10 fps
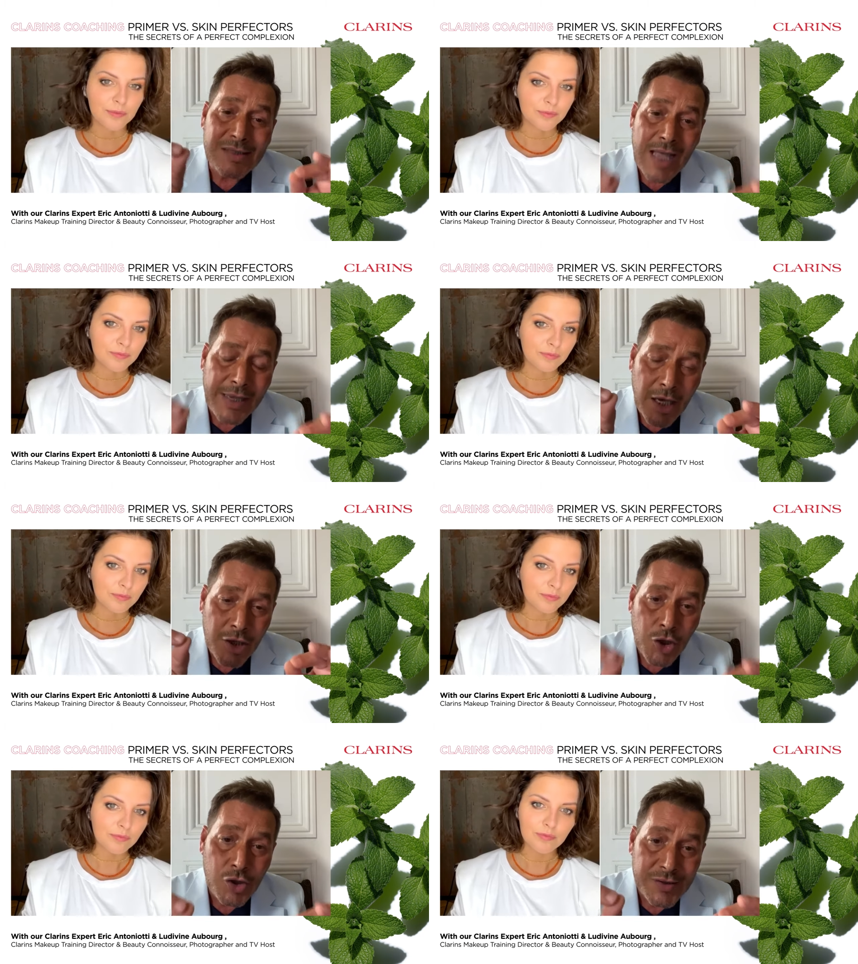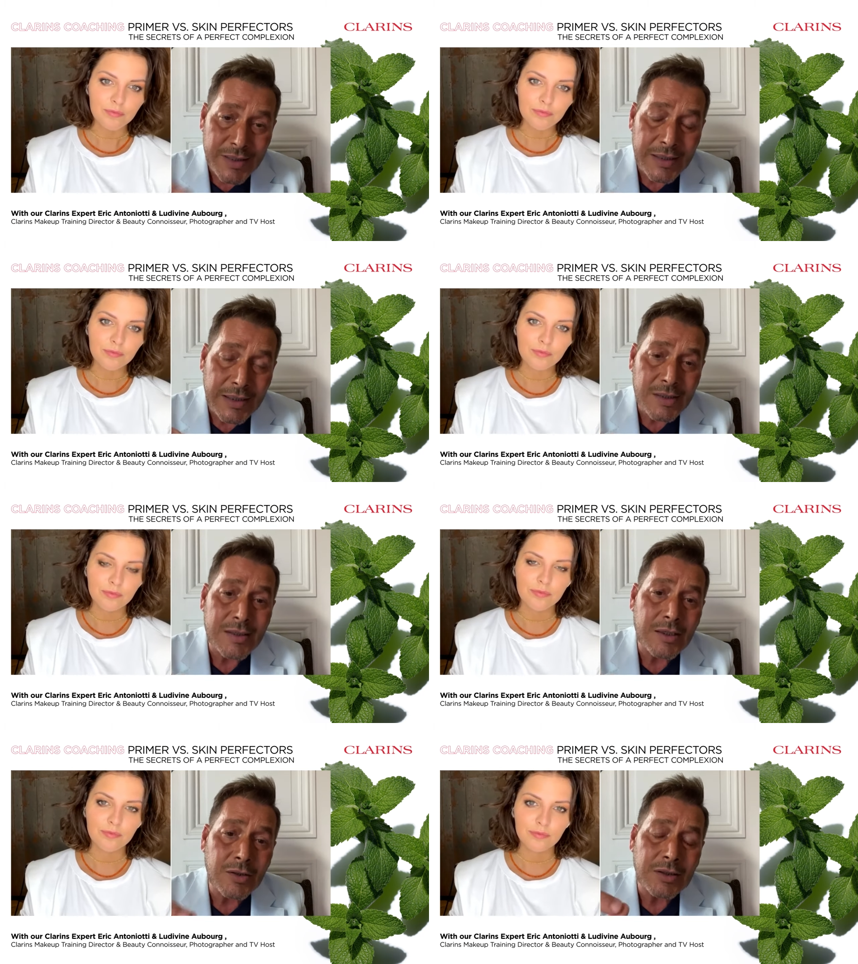Speaker 1: like your skin. It
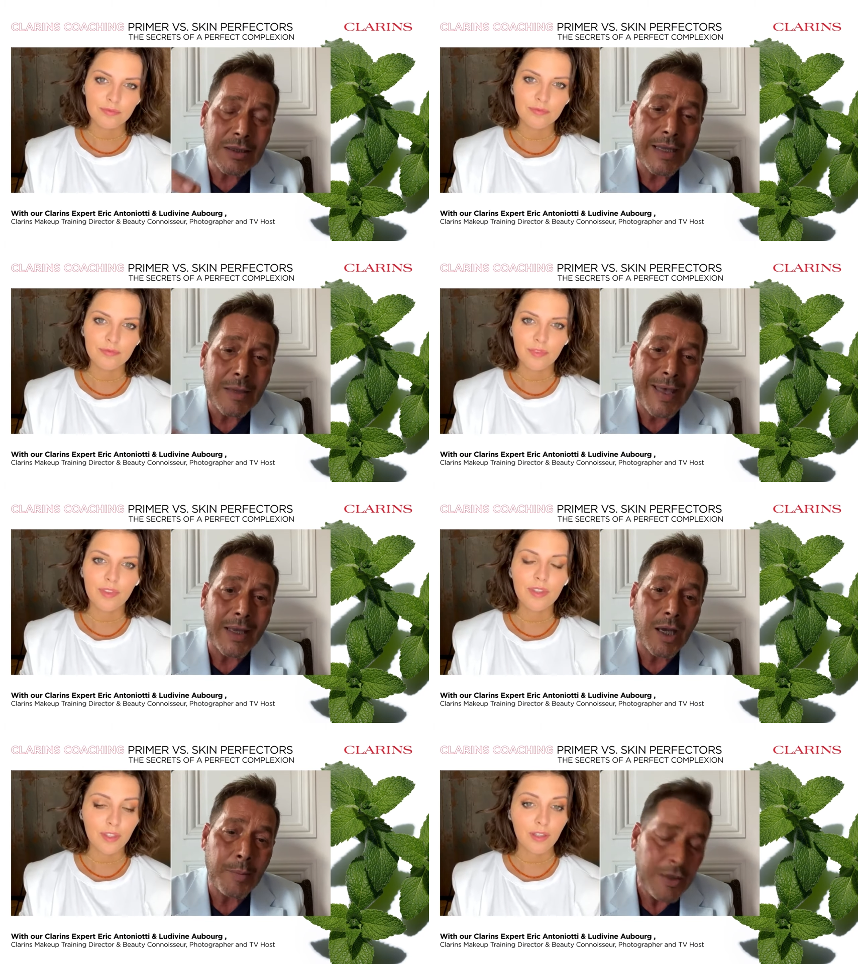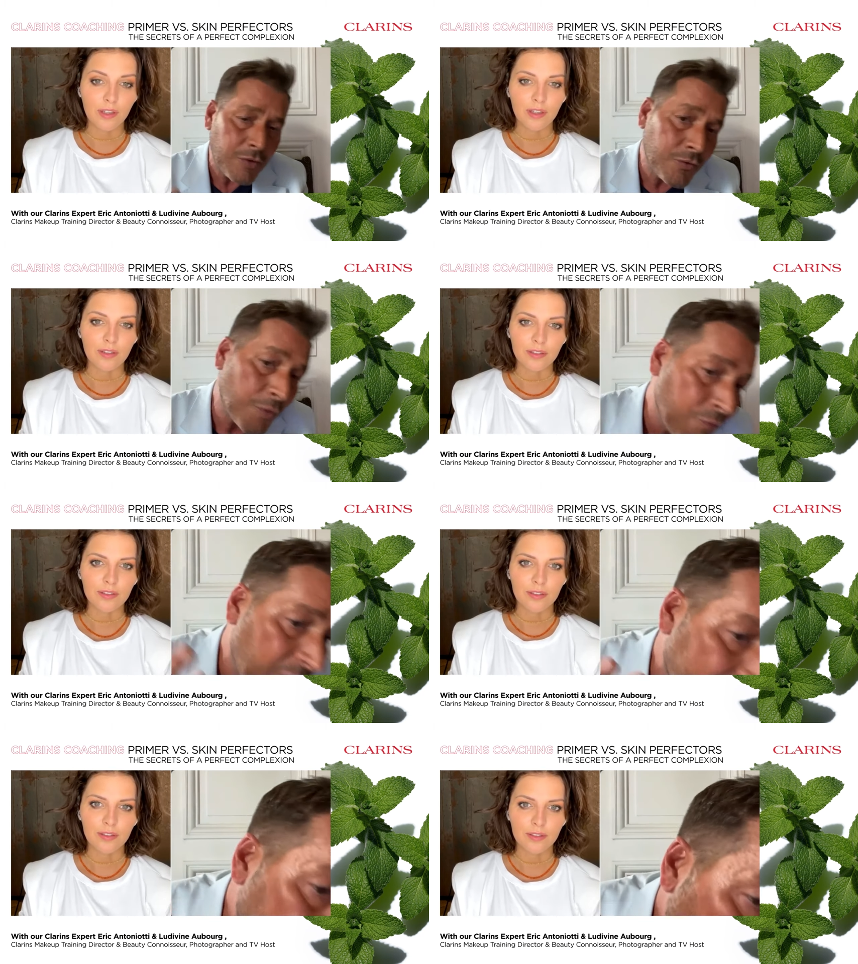doesn't look like makeup. Even from
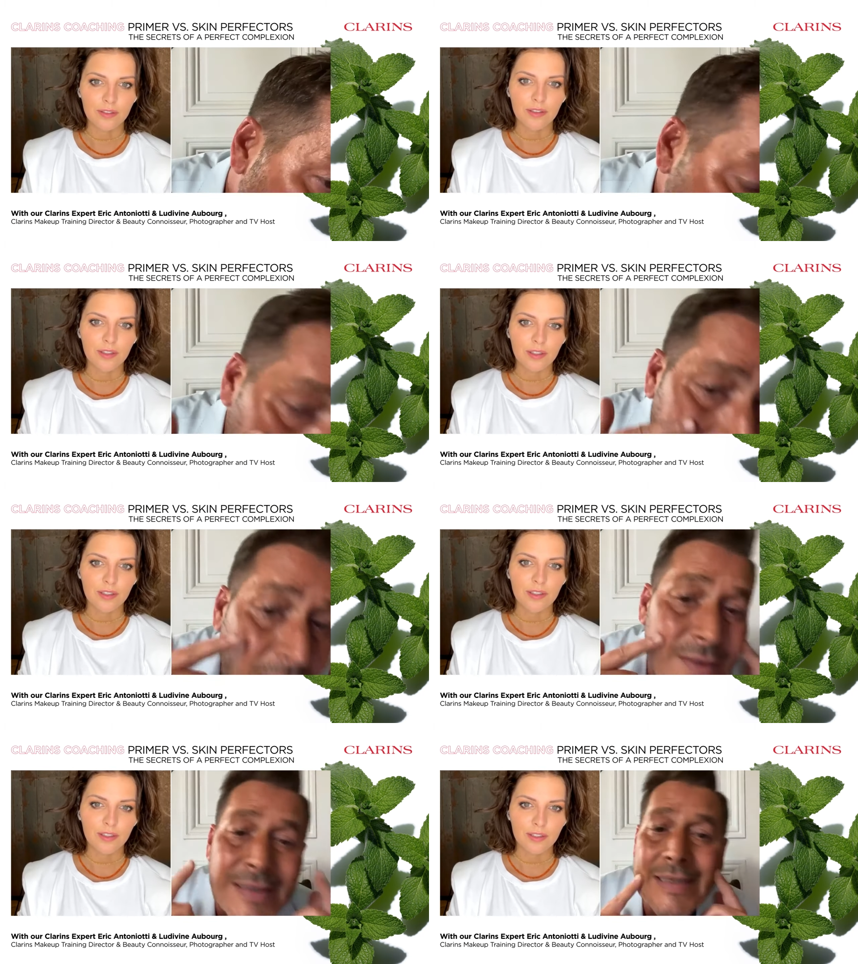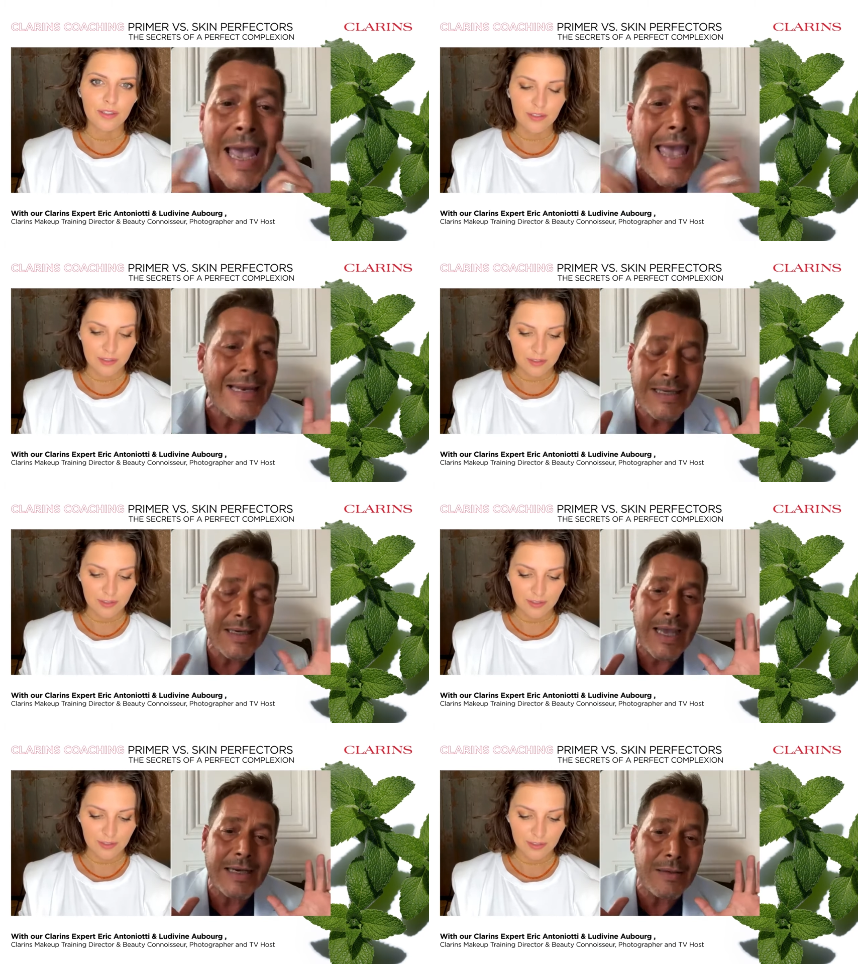very close, you cannot see
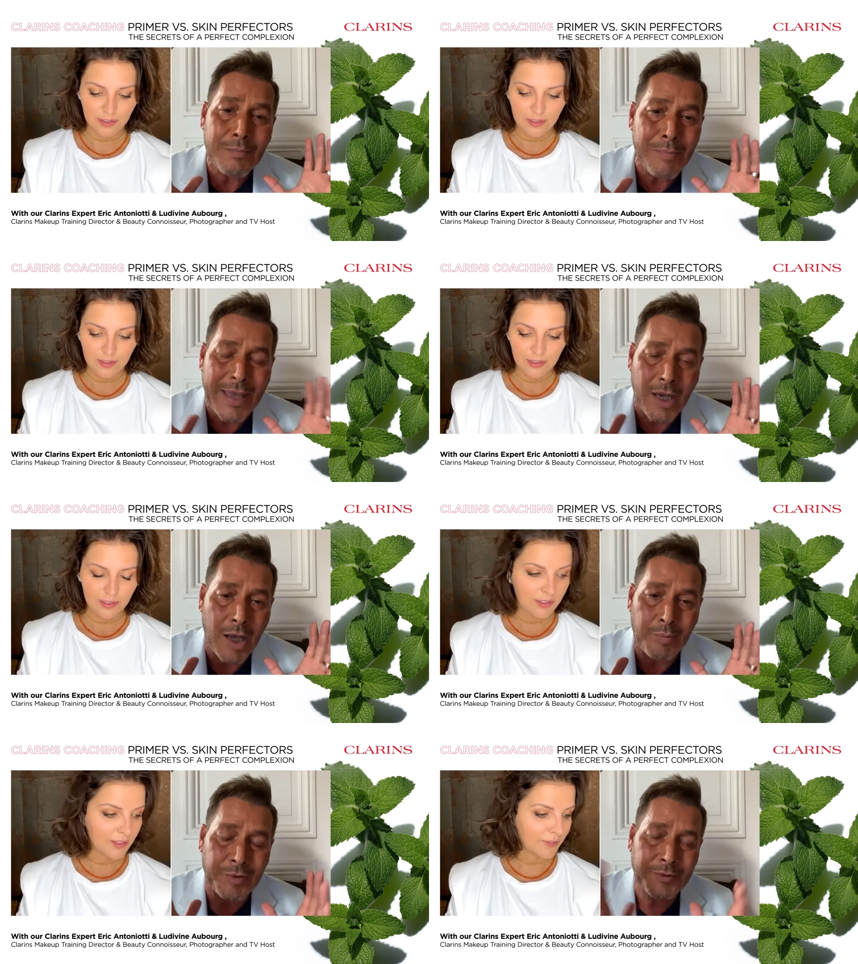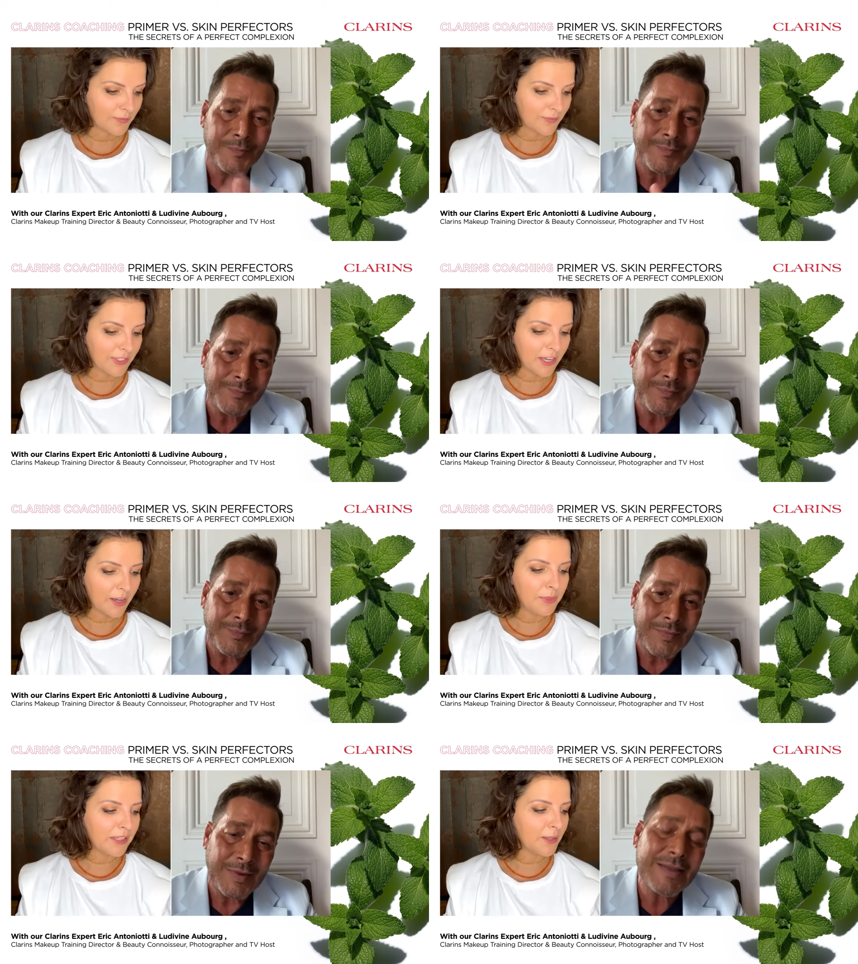any any makeup.
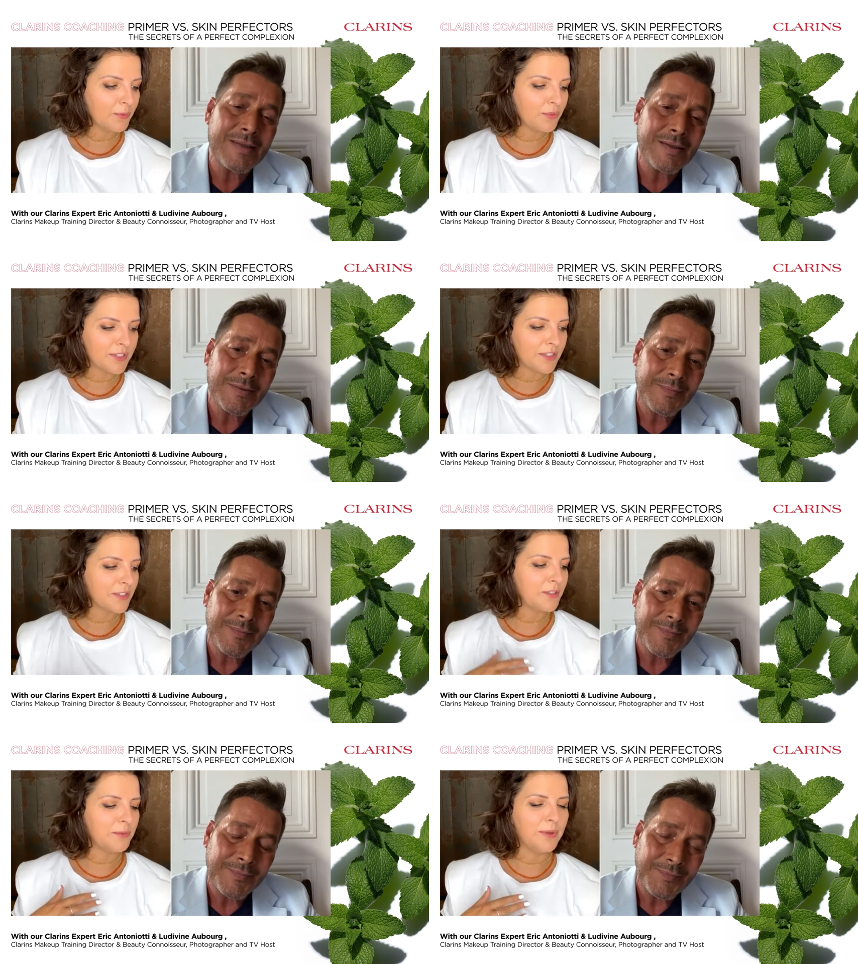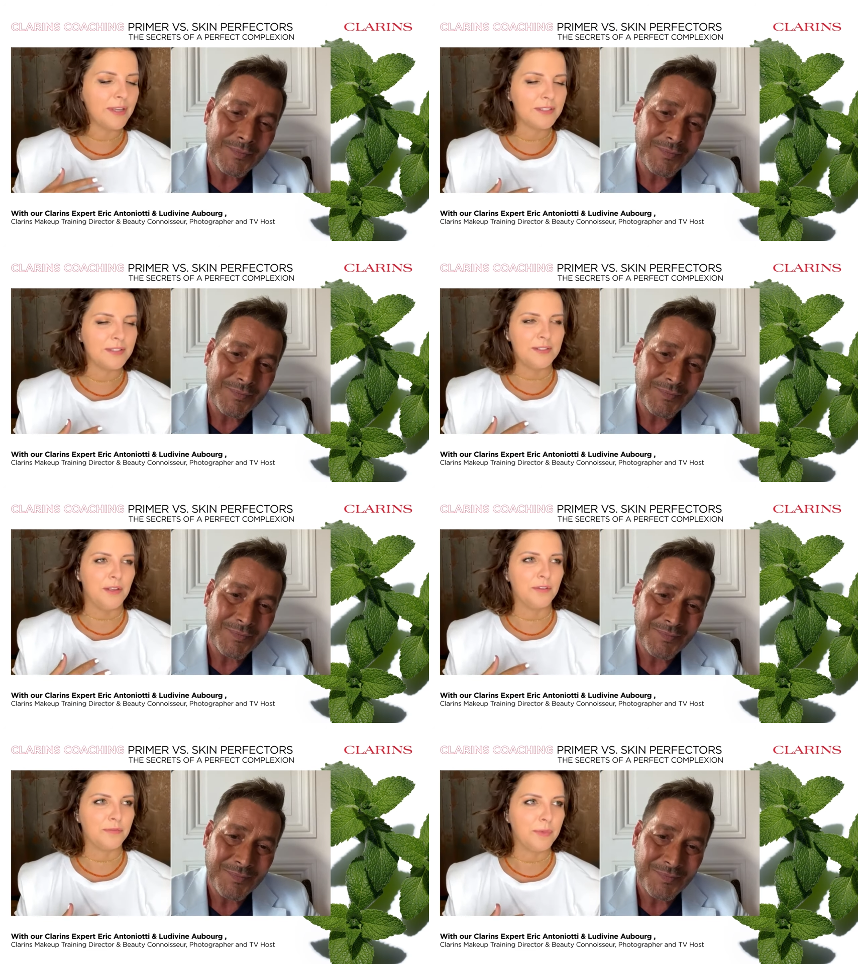
Speaker 2: Yeah, Milky Boost is the best
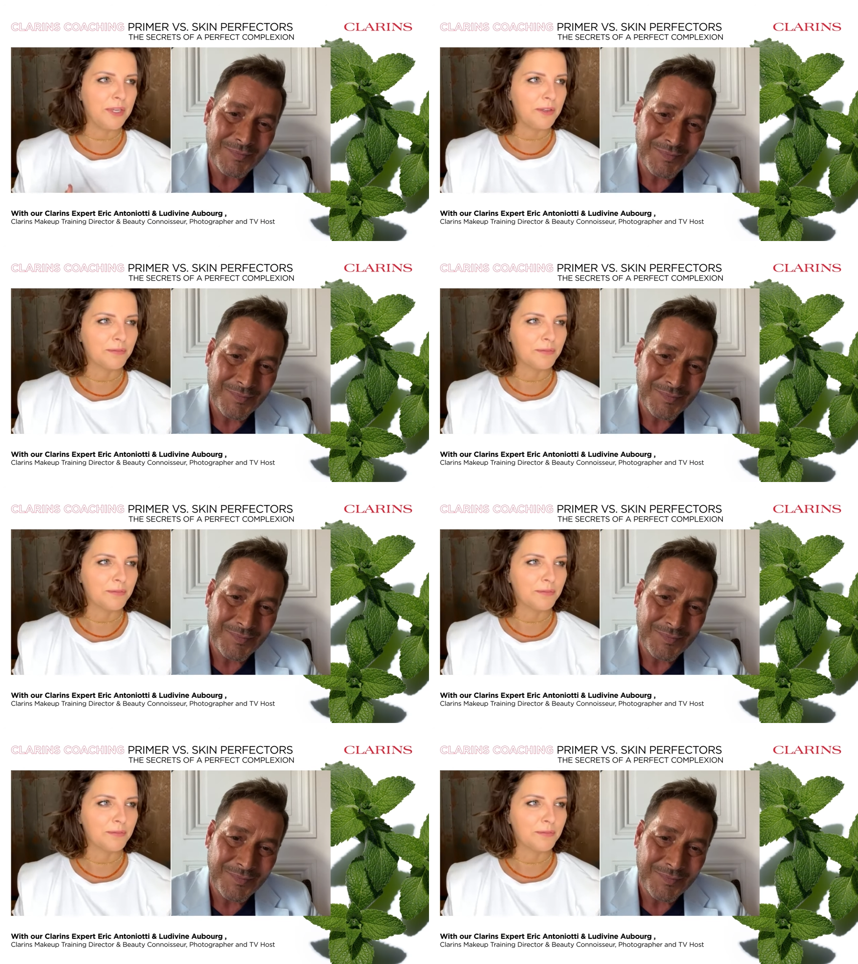of me.